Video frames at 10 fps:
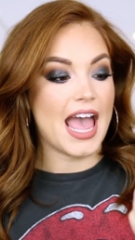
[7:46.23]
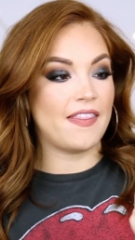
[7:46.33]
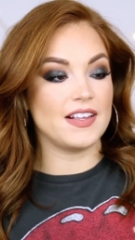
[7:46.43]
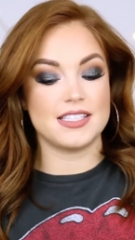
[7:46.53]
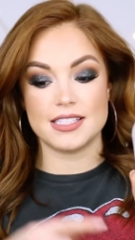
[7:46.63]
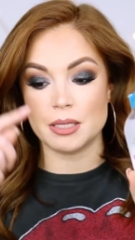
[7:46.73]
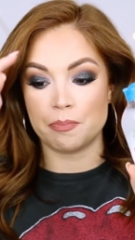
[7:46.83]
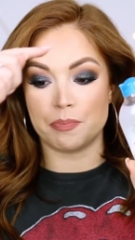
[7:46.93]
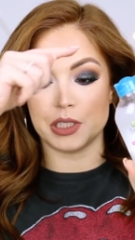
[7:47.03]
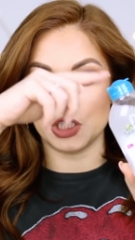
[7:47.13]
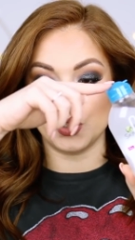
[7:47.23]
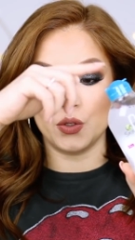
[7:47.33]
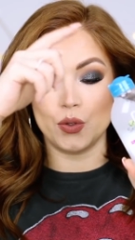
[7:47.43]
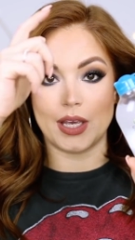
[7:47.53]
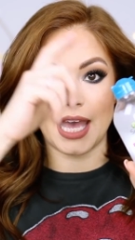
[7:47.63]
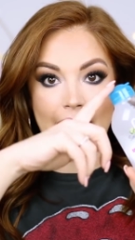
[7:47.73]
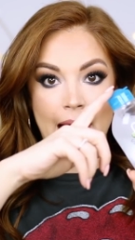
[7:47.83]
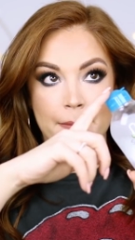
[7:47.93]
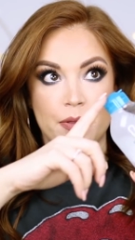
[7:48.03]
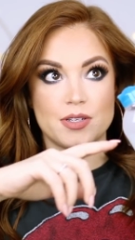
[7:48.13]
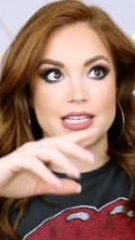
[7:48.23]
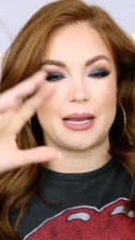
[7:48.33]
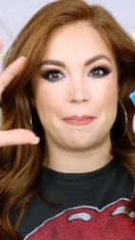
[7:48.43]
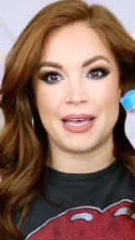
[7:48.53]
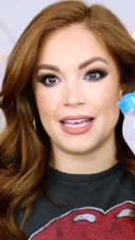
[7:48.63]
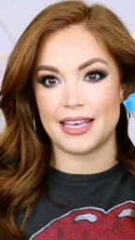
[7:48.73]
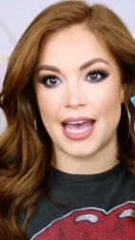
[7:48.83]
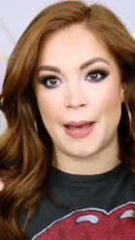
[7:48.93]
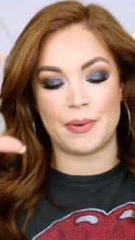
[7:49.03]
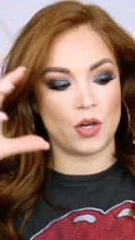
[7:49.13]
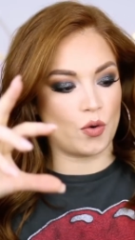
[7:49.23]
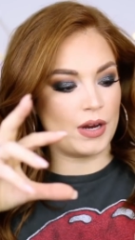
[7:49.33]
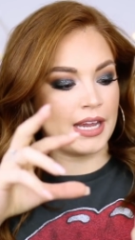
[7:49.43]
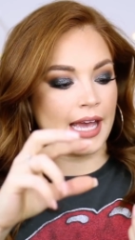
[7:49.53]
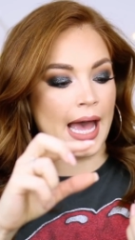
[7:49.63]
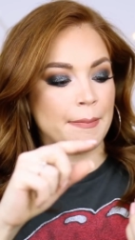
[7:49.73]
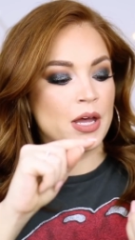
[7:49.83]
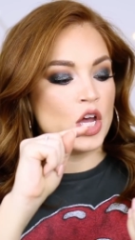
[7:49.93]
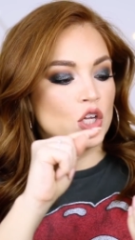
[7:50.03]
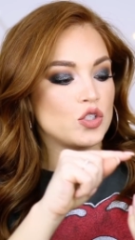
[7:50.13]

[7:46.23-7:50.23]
And this is the blue cap. There's like a pink cap and a green cap.